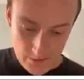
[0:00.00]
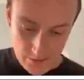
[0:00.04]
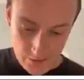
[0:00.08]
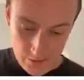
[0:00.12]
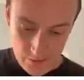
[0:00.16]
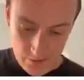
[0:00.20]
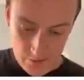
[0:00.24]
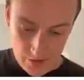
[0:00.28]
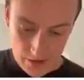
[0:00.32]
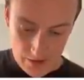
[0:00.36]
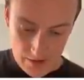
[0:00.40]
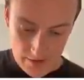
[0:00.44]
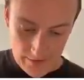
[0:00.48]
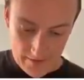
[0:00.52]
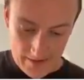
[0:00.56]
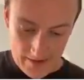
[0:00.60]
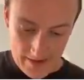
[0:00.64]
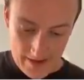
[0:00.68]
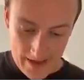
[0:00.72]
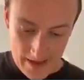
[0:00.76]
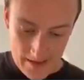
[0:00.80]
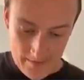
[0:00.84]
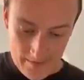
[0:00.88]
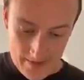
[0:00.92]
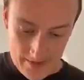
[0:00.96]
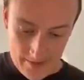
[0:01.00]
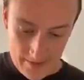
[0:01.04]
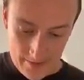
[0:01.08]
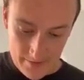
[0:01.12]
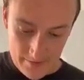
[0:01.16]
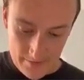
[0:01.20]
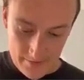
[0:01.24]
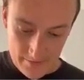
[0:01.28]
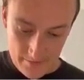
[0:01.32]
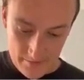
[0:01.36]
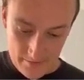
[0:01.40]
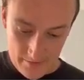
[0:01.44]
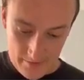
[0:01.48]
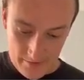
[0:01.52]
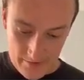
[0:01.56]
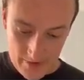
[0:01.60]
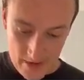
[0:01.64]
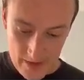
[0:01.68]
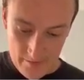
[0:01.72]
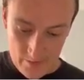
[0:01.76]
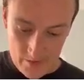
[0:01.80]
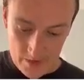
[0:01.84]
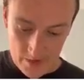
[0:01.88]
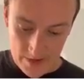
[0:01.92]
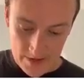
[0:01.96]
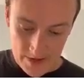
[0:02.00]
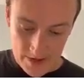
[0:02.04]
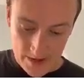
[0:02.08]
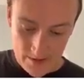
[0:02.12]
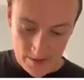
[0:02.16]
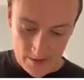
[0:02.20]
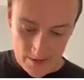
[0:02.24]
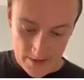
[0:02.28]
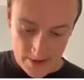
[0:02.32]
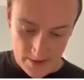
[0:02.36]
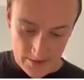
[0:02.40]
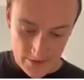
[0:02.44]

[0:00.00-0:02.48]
Oh, I like that about Thermites now. It